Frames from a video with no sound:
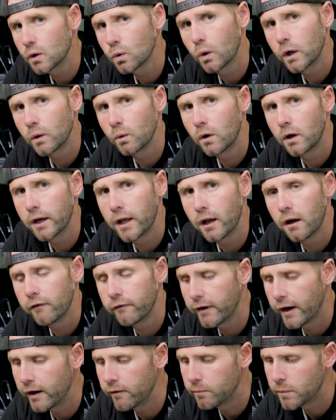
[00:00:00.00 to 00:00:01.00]

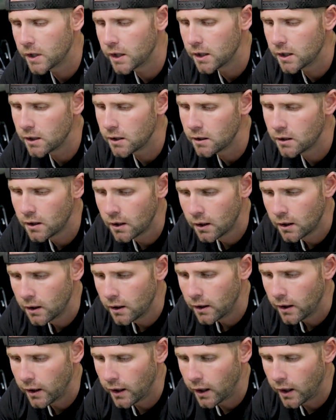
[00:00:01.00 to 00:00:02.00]
21L5P.
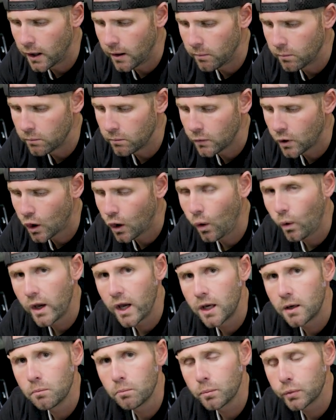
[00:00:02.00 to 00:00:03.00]
Um, go
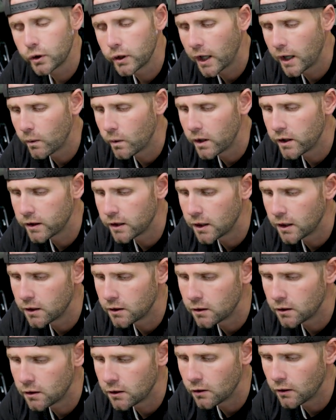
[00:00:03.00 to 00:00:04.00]
in, play with
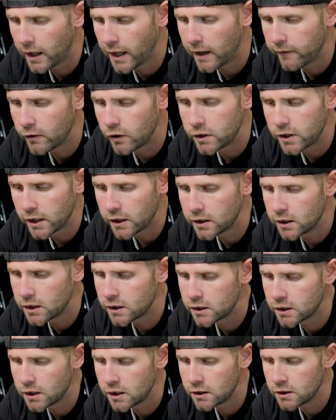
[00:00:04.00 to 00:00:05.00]
it. You'll have your
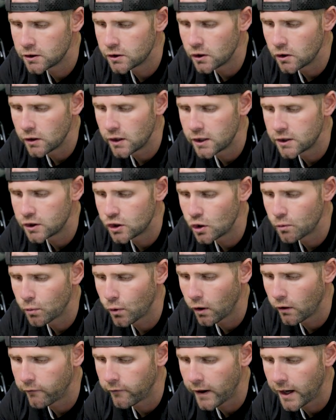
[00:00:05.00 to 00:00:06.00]
technicians, your ECU
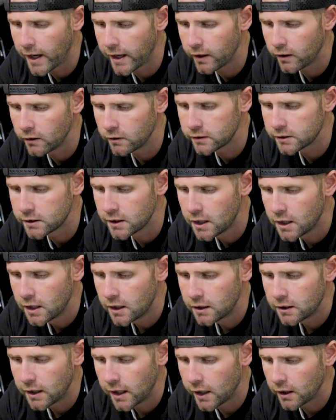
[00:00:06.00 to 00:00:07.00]
profiles,
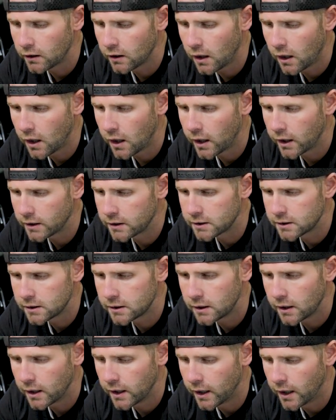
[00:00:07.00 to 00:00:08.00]
data logs,
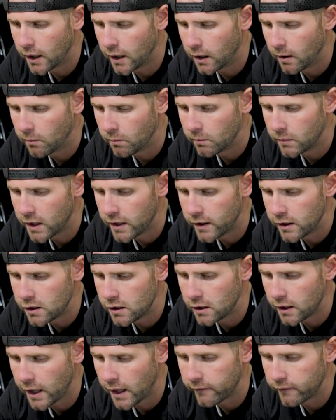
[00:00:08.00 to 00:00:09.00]
um, and then
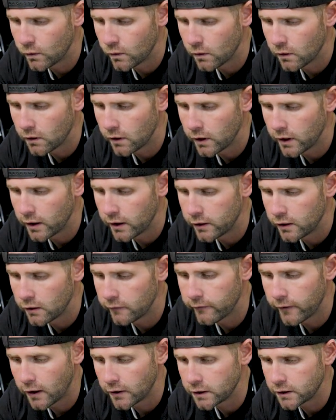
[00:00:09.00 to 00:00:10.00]
you have your uh, your
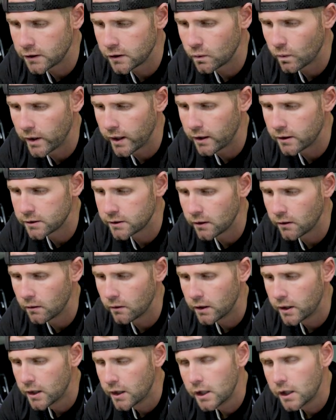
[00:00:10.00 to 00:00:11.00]
functions as well. So